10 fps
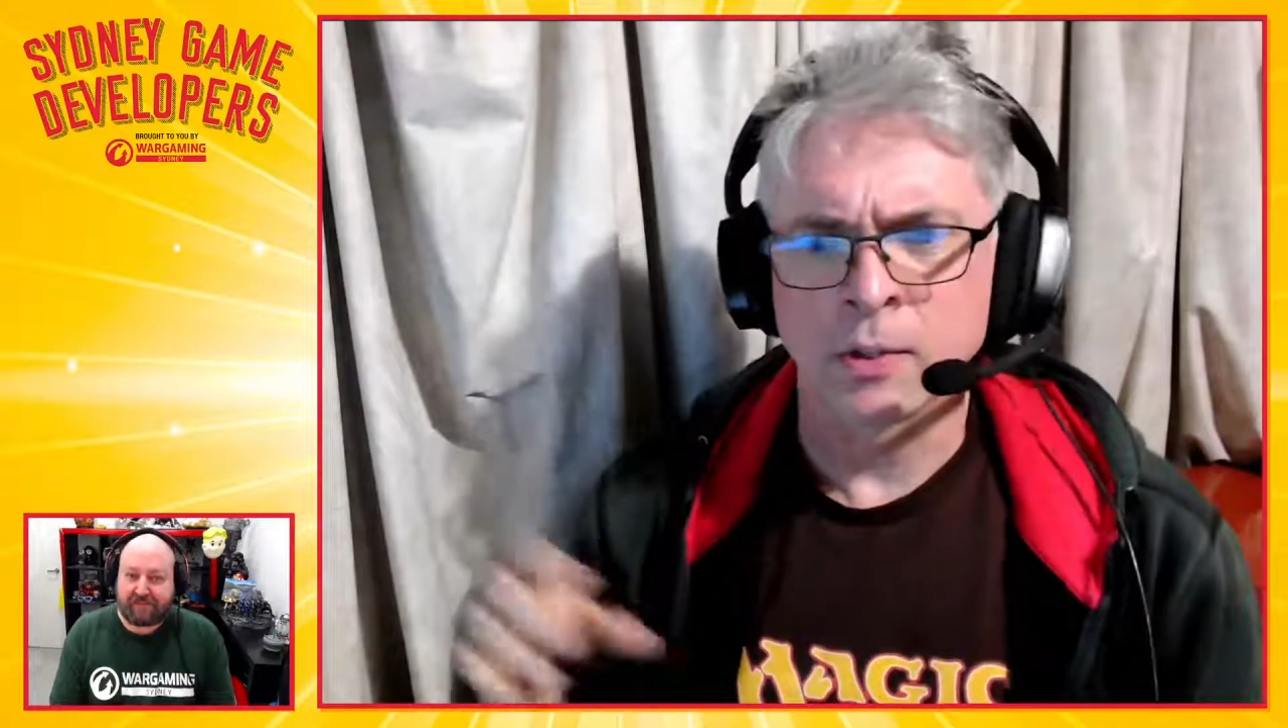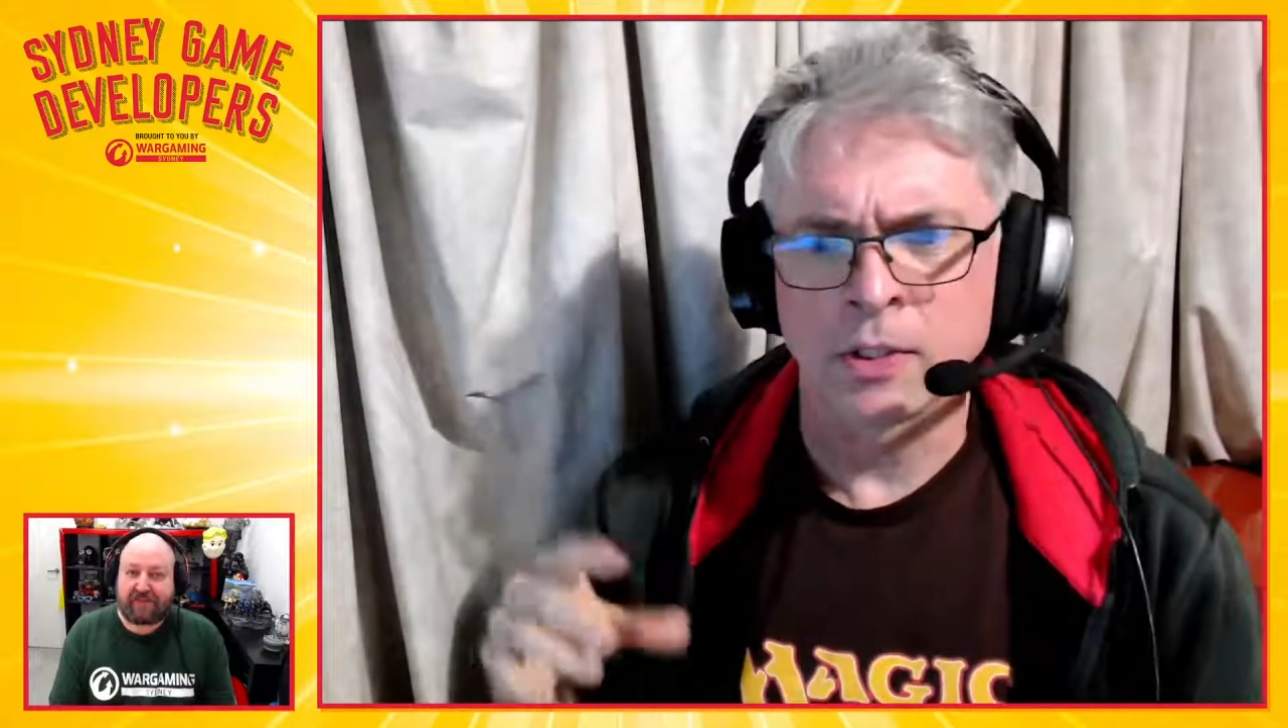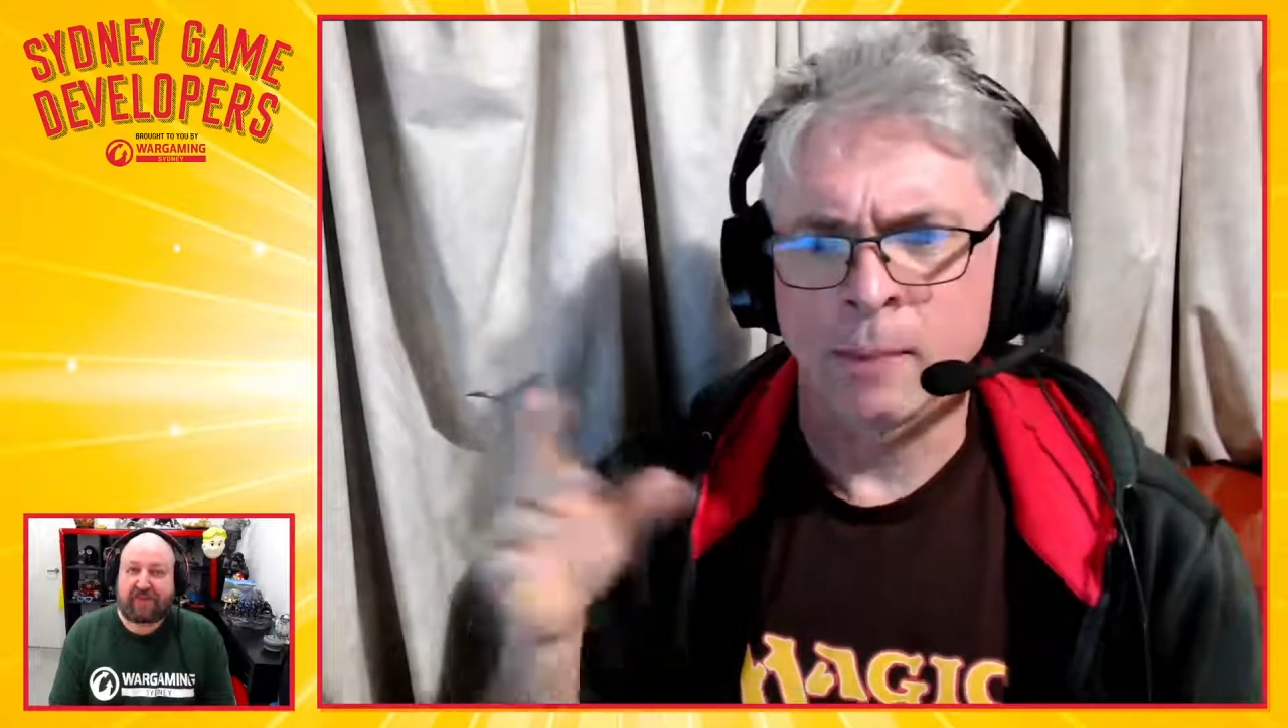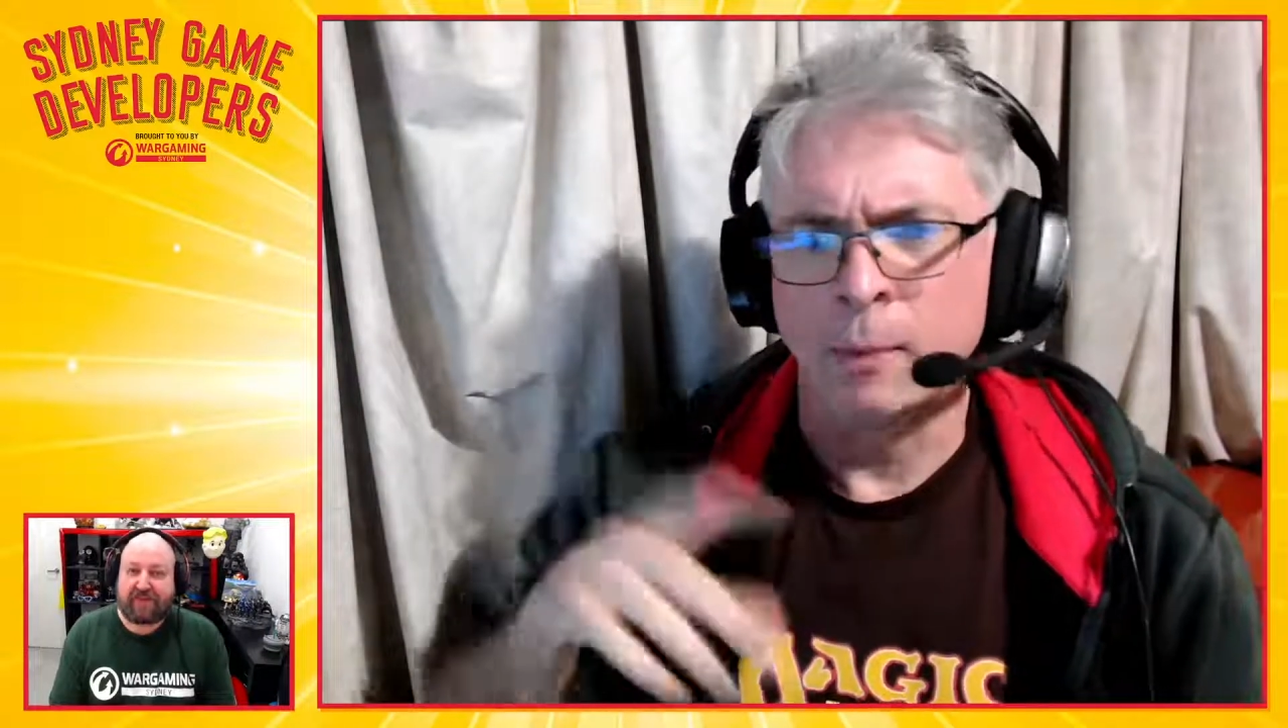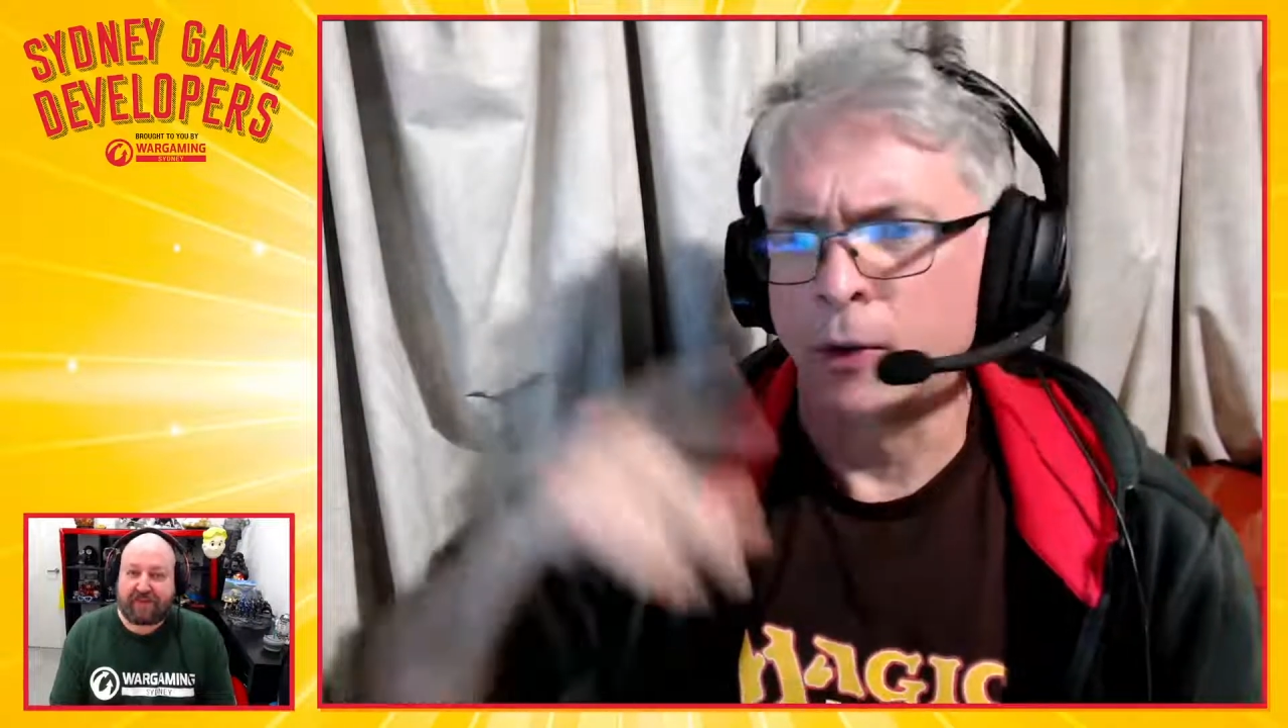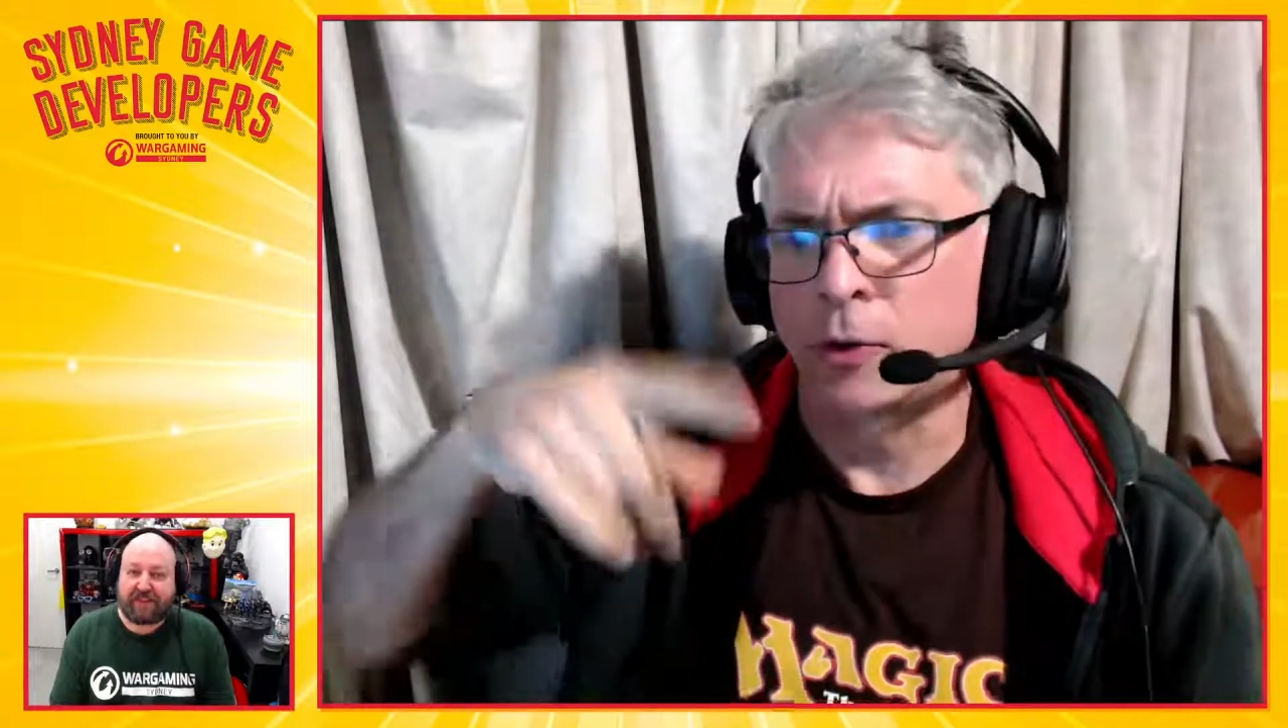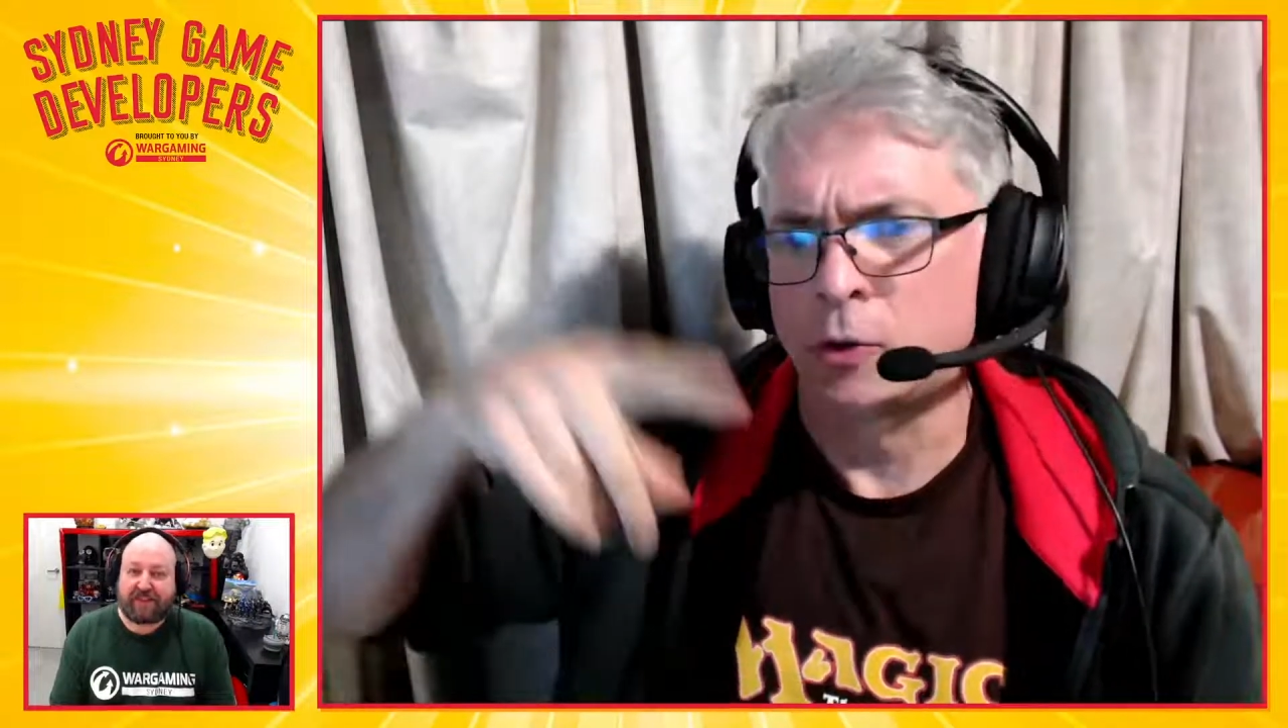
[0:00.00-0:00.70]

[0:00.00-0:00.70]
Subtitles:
was someone